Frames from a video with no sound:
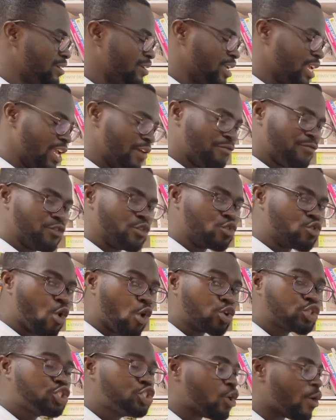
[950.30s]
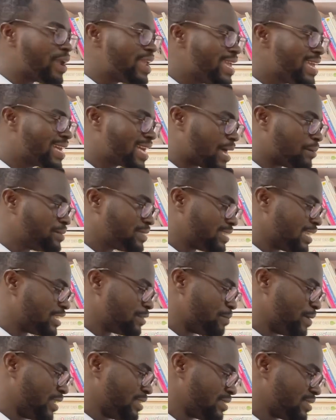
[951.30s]
If you go to your income
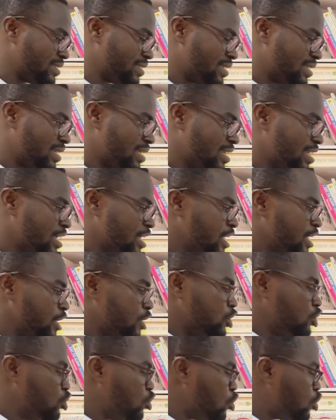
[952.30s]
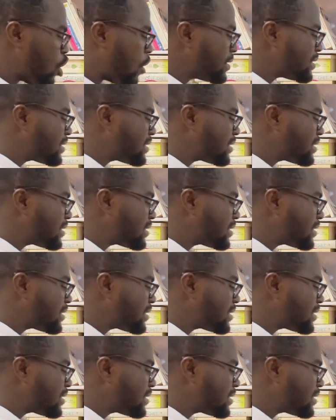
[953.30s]
statement, you don't